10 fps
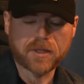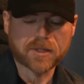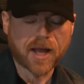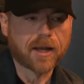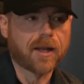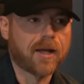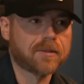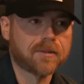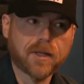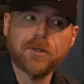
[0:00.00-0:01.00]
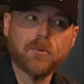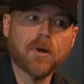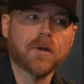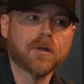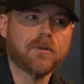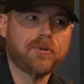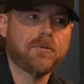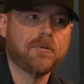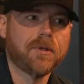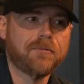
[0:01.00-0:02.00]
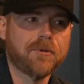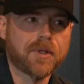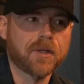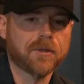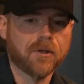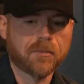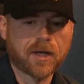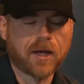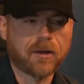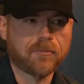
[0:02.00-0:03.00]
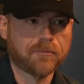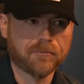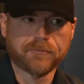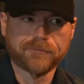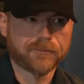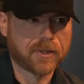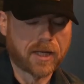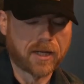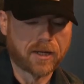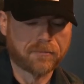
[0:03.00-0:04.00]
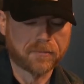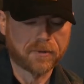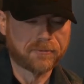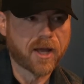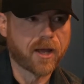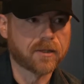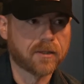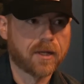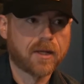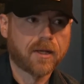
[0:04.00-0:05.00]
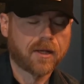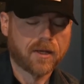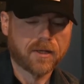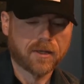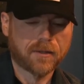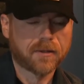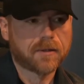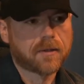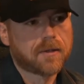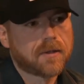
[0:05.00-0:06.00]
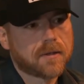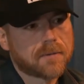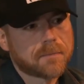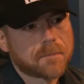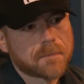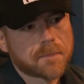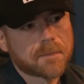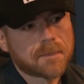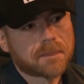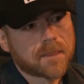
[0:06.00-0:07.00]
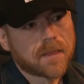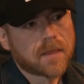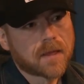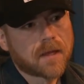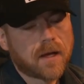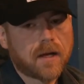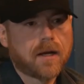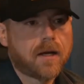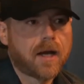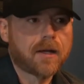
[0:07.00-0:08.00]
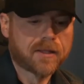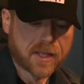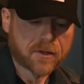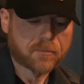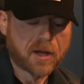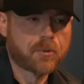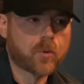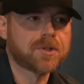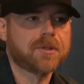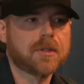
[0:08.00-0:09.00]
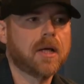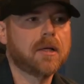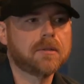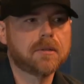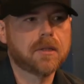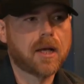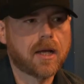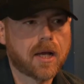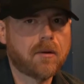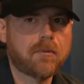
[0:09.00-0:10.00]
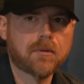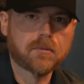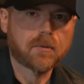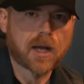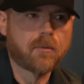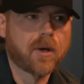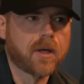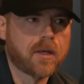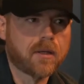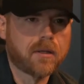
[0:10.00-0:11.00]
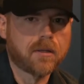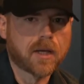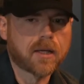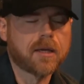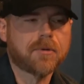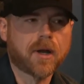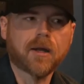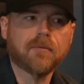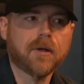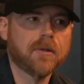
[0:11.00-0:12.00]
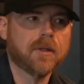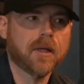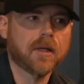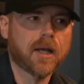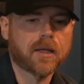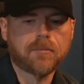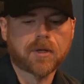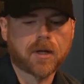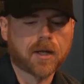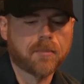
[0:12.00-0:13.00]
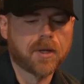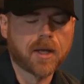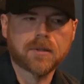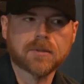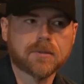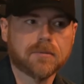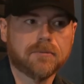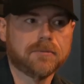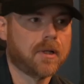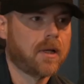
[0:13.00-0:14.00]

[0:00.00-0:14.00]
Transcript: these guidelines, they do work if you yeah. if you stick to them. I, am I'm a fact. What, what, uh, what, do you mean by you weighed your food? Uh, like, down to my portion size. I, I will. Okay. I weigh. I keep track of everything. I keep track of how many ounces of